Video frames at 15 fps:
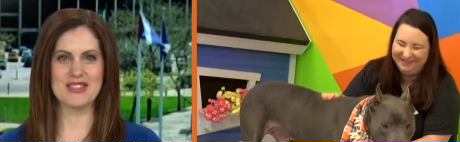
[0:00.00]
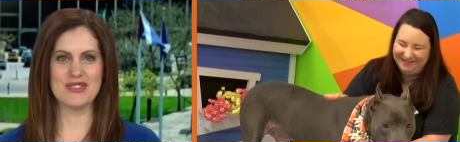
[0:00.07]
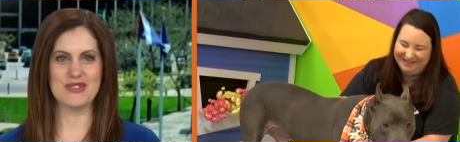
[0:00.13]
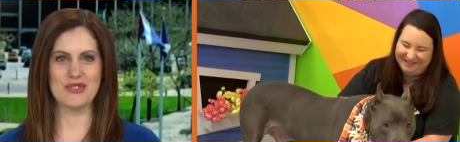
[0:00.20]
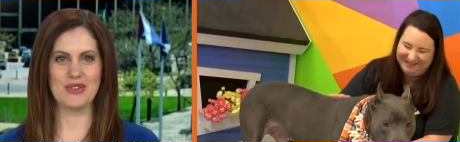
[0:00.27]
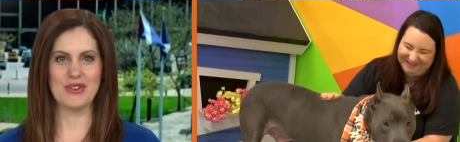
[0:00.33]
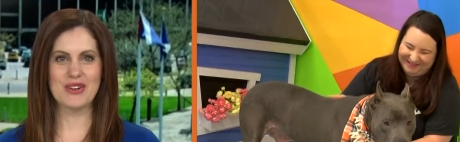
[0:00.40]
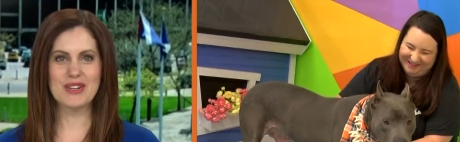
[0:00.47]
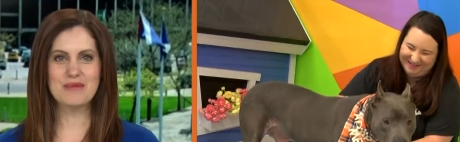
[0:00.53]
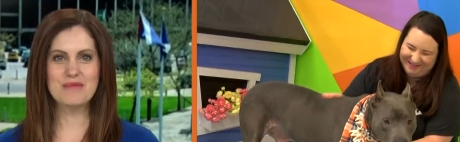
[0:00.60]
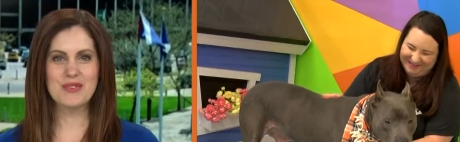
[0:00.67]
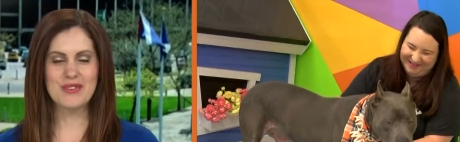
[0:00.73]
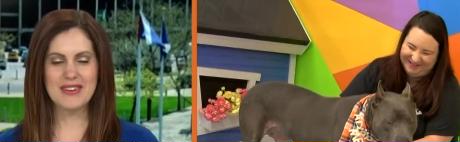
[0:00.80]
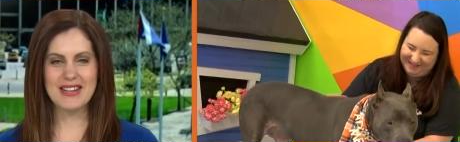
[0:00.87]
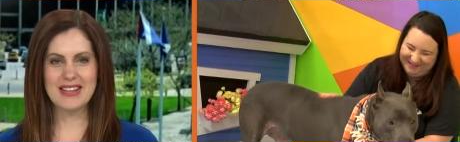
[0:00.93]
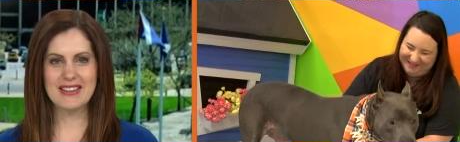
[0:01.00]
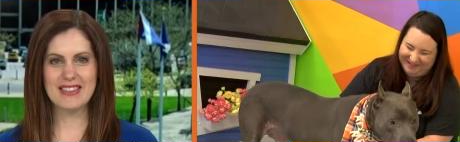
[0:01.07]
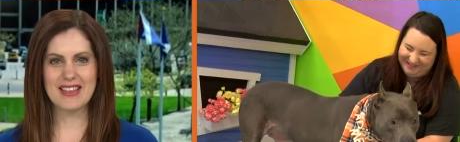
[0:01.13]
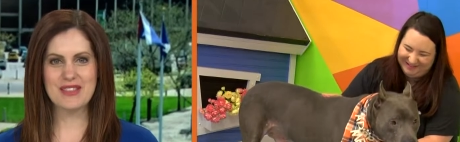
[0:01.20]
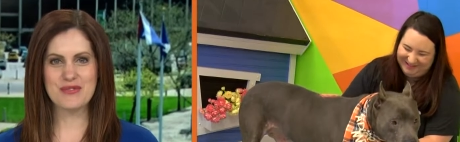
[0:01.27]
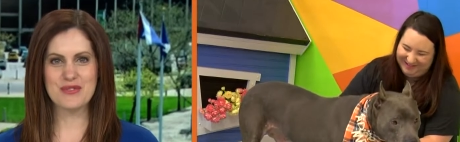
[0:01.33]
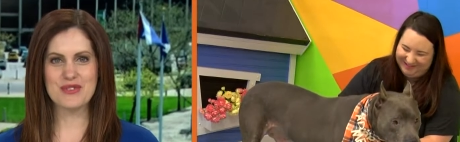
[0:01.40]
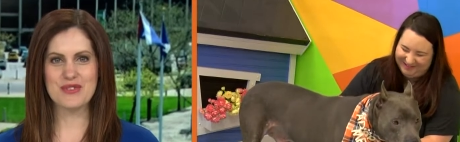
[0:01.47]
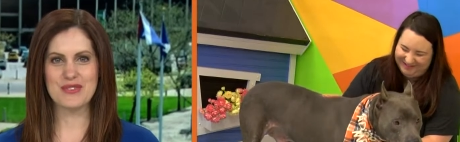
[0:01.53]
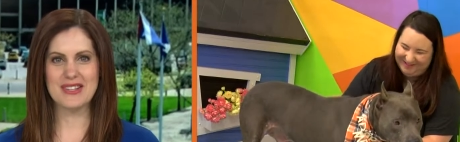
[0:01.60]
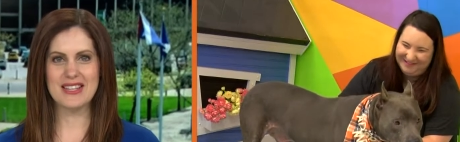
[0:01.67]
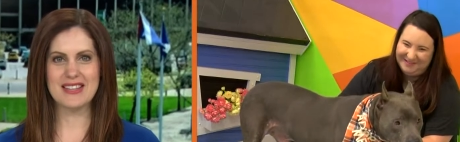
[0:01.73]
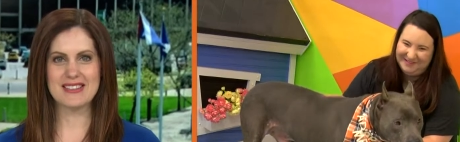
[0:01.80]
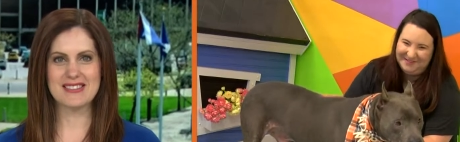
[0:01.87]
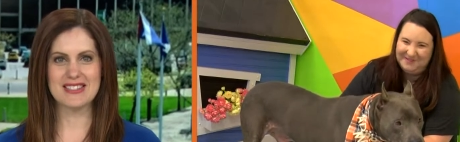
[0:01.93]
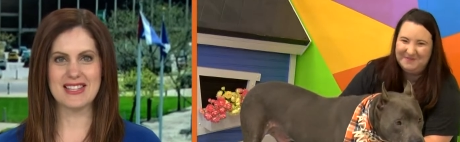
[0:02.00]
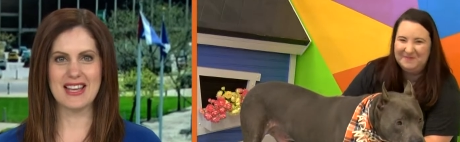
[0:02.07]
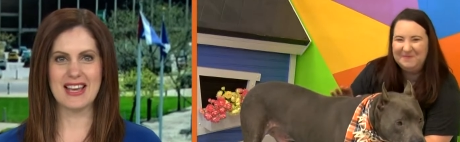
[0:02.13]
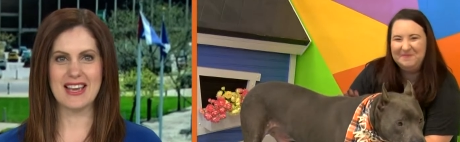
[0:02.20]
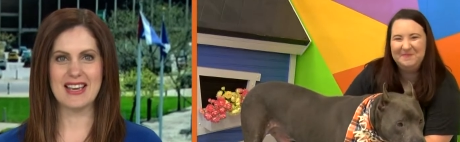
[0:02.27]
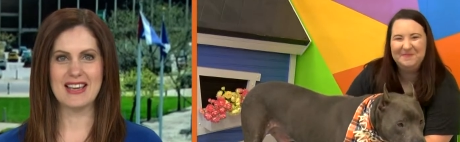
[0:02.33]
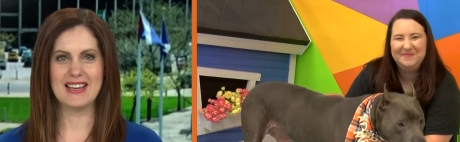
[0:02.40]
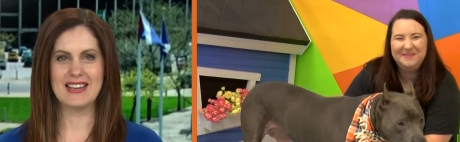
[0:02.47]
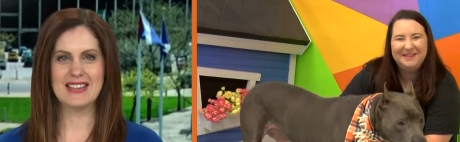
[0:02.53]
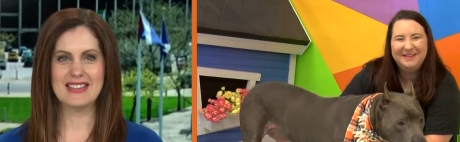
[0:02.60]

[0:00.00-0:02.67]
Speaker 1: Control. Good morning. Thanks for joining us today.